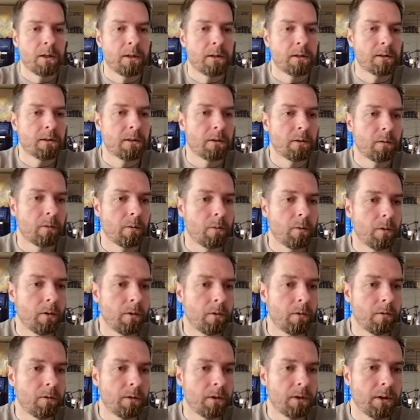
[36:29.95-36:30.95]
Single
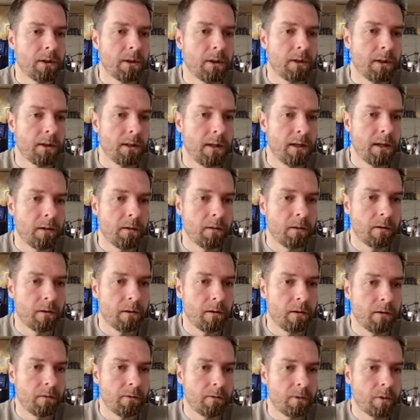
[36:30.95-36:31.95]
quote. Error,
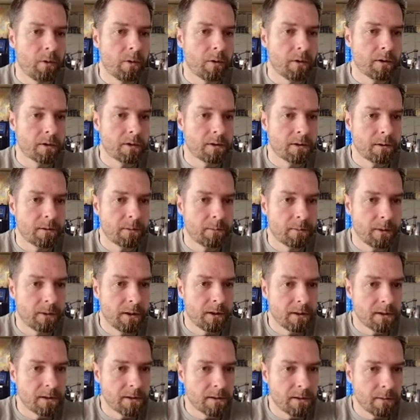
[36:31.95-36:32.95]
of course,
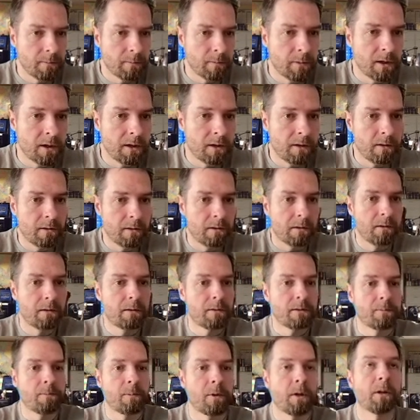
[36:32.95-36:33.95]
because I'm not
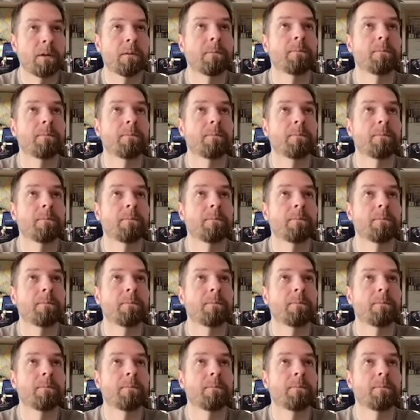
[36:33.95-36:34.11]
smart.